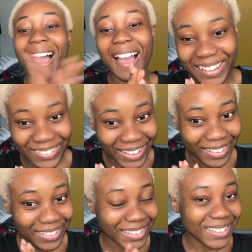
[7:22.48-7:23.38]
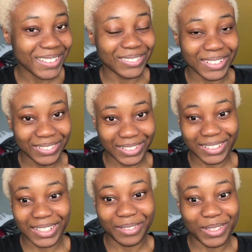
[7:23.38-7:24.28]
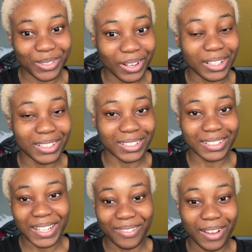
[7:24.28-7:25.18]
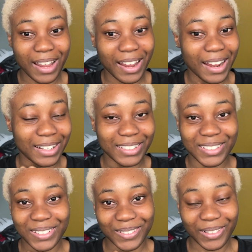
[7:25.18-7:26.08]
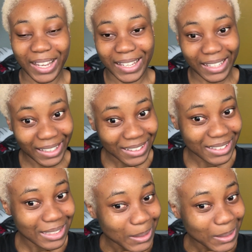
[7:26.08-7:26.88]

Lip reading: Wow, this is my first time trying to dye my hair. This is what I get.